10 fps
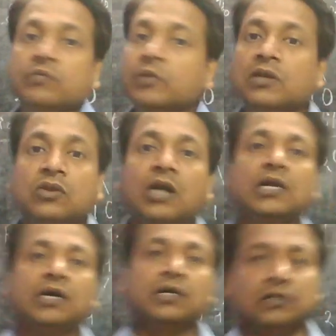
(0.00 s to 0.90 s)
will not
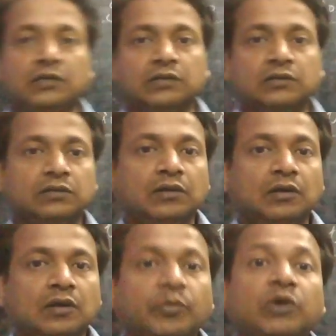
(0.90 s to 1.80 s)
occur
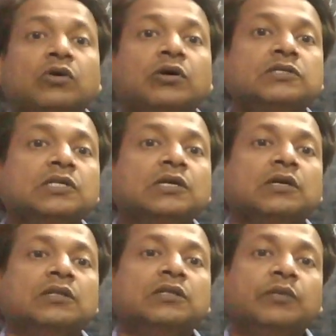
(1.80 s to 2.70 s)
because
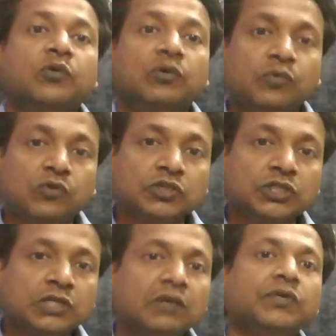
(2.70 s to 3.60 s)
the
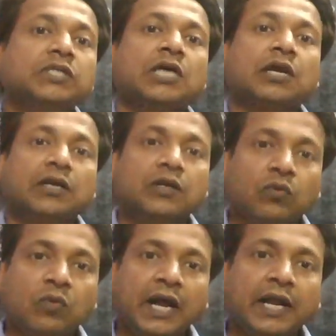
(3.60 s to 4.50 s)
proportion which are
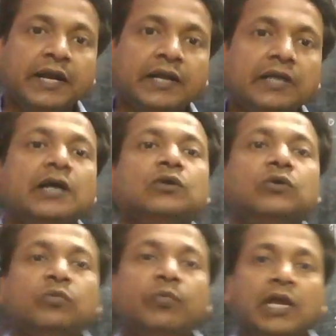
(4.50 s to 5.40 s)
required
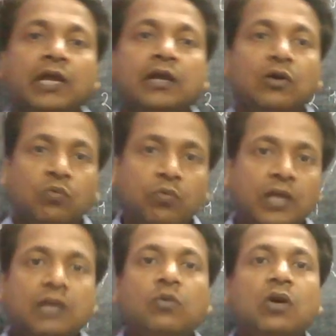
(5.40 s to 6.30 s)
to make
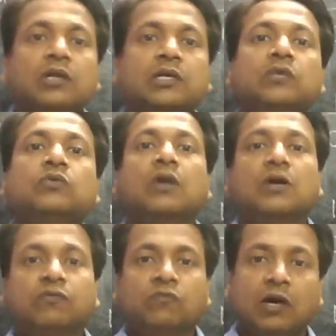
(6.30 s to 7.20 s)
one molecule
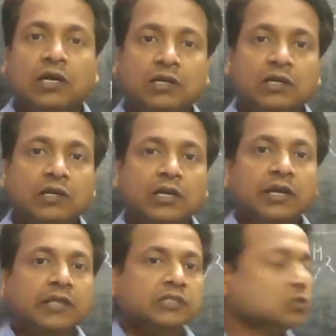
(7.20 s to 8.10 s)
of water,
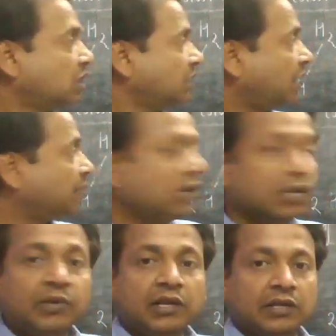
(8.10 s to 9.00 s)
it's not
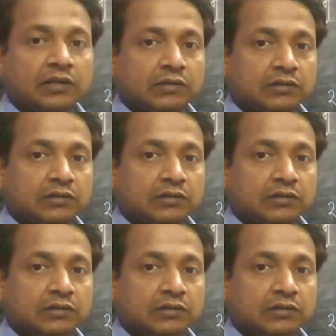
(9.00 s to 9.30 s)
available here.